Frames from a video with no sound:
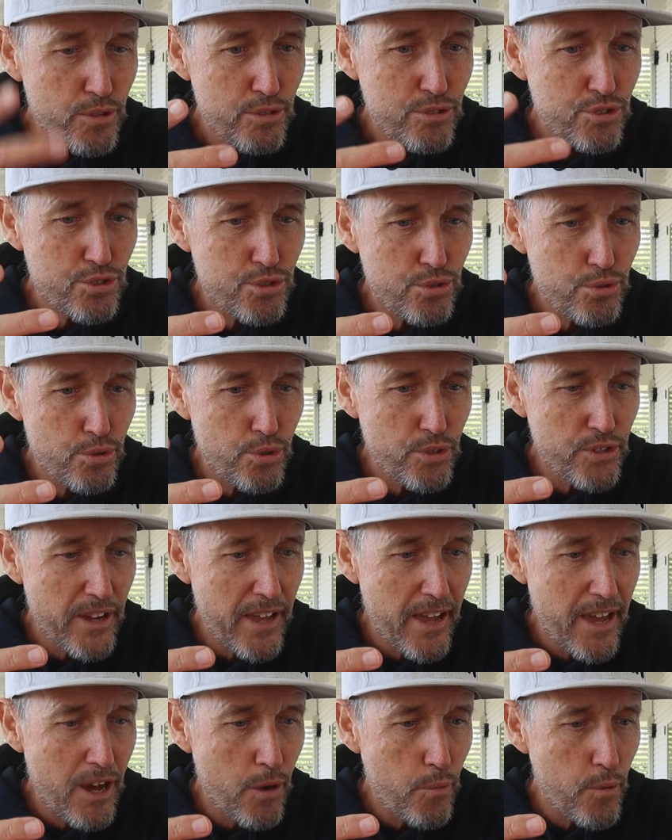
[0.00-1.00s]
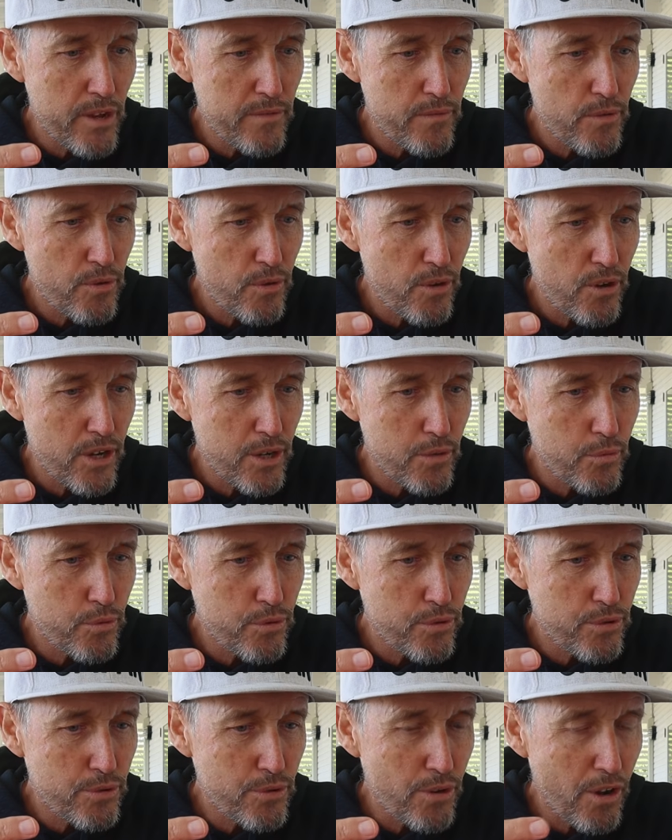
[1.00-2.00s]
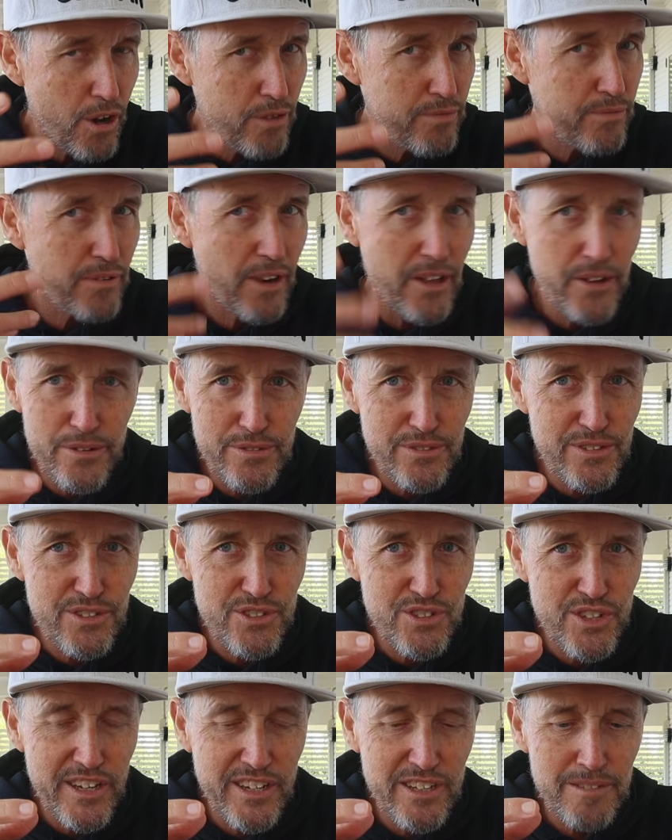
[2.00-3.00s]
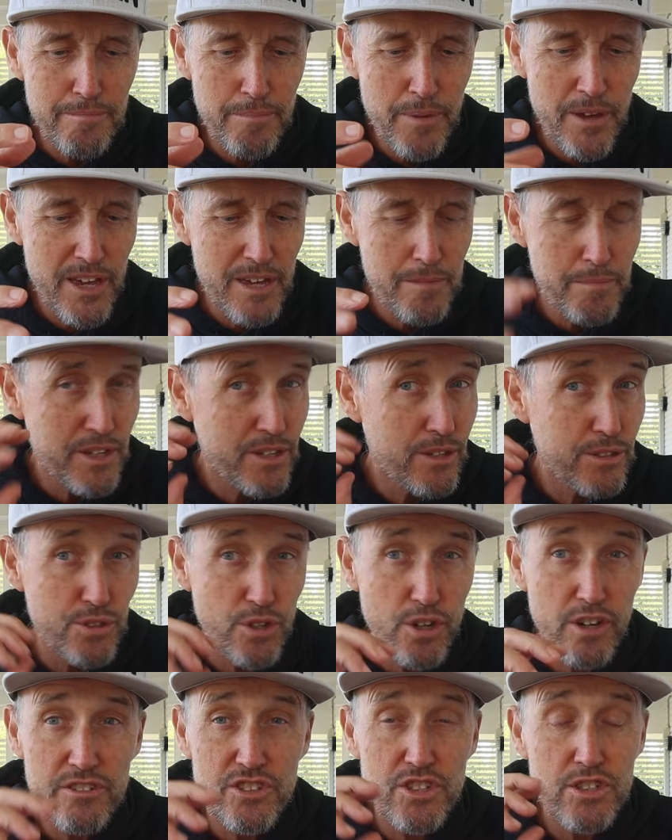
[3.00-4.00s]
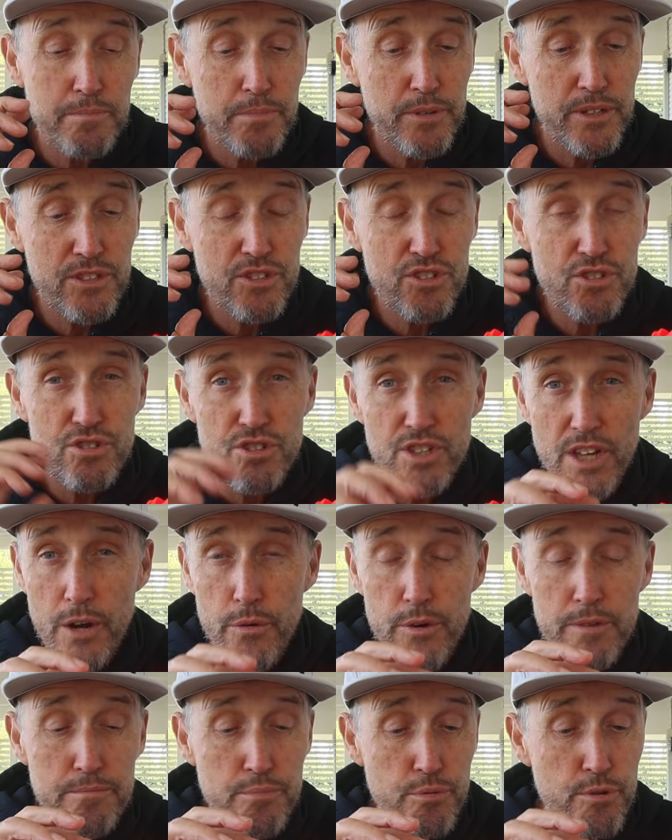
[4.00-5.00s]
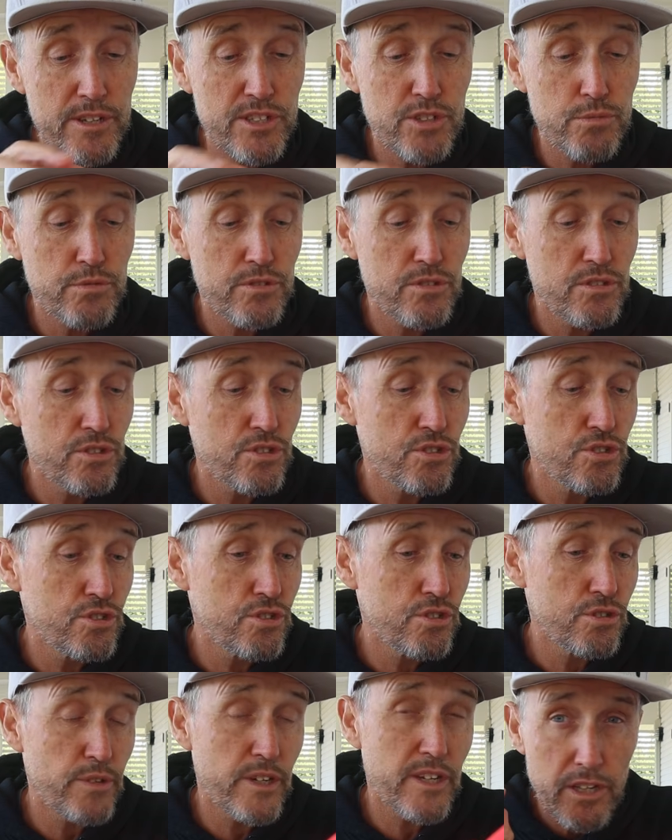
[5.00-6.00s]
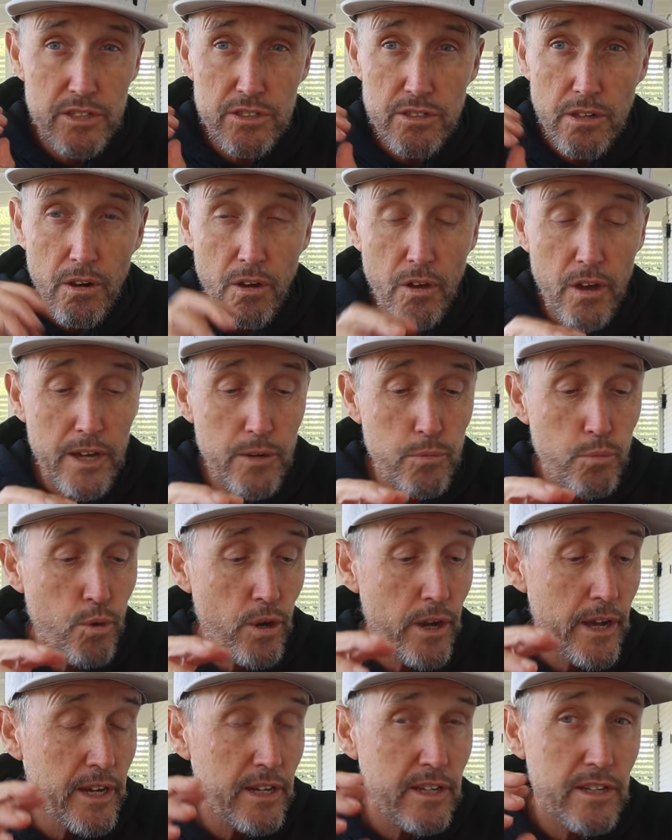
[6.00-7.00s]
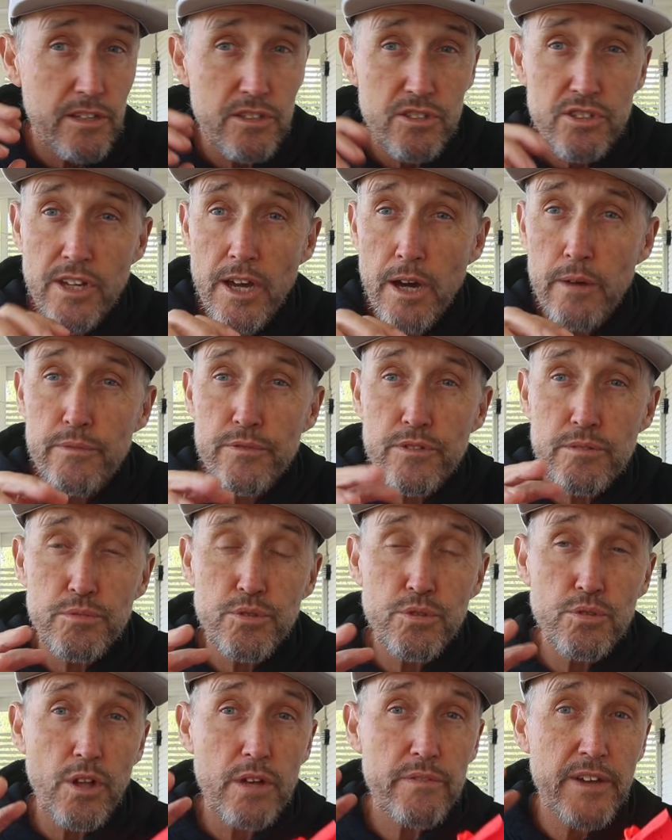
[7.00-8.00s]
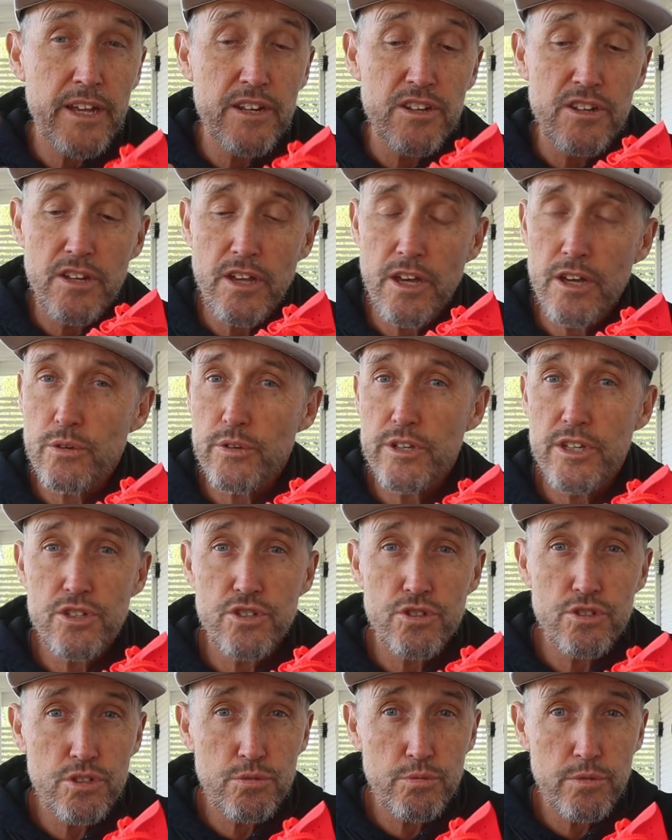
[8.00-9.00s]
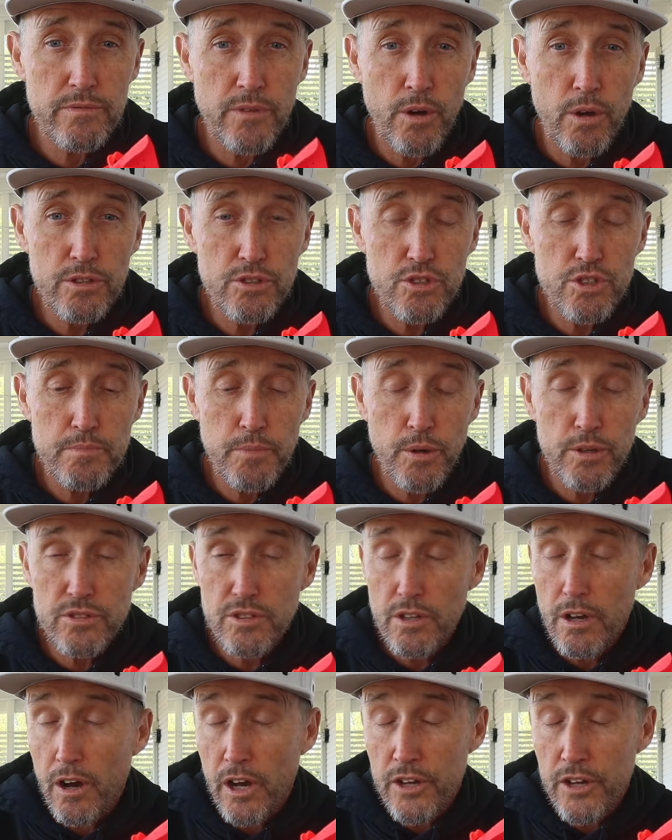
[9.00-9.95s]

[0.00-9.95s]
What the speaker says: not sure now whether I will offload the second pair because I've just been so impressed with this shoe. It is lightweight, it is comfortable. I've had no issues with hot spots.